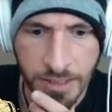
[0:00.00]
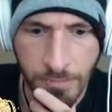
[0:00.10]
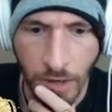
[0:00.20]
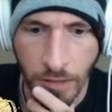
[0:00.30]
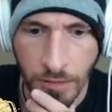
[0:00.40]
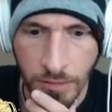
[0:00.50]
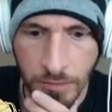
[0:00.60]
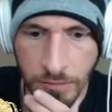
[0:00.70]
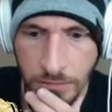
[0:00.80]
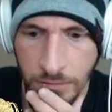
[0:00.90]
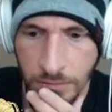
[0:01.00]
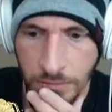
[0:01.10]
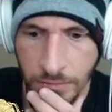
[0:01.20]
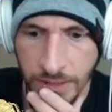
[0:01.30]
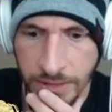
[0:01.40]
mall,
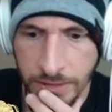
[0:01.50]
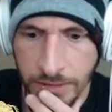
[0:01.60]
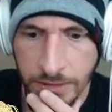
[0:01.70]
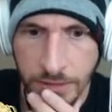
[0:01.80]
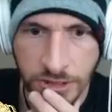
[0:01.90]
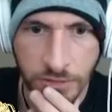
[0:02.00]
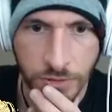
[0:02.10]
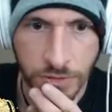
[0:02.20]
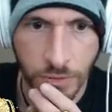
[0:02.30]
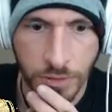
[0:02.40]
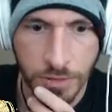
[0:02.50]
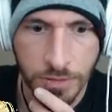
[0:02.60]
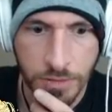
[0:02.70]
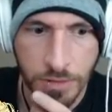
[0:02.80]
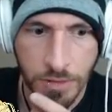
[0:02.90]
right? General store.
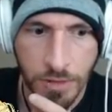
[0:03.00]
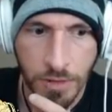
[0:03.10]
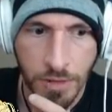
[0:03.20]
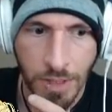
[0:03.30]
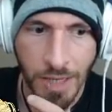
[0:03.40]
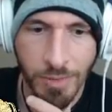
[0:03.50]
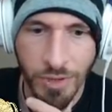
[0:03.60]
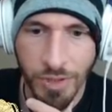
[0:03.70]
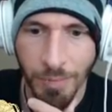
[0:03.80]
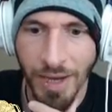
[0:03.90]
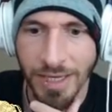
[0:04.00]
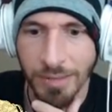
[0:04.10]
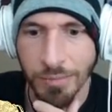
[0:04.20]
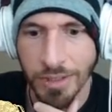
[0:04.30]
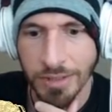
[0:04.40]
I mean, you could buy
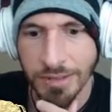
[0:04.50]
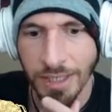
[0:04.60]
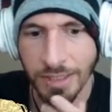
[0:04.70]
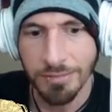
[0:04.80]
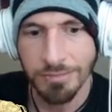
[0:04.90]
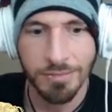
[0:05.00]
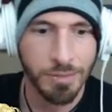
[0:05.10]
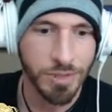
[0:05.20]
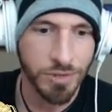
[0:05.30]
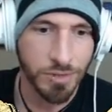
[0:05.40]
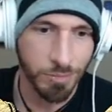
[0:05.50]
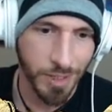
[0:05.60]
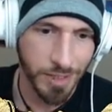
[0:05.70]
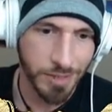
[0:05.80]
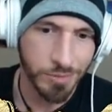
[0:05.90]
it, but it's not. I mean, you could
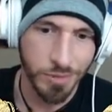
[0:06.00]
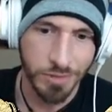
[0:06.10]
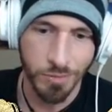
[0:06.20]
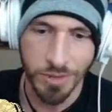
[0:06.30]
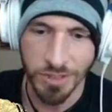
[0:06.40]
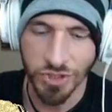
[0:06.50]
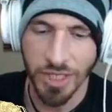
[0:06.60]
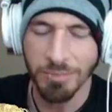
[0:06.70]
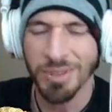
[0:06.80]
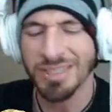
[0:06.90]
buy with with jade, but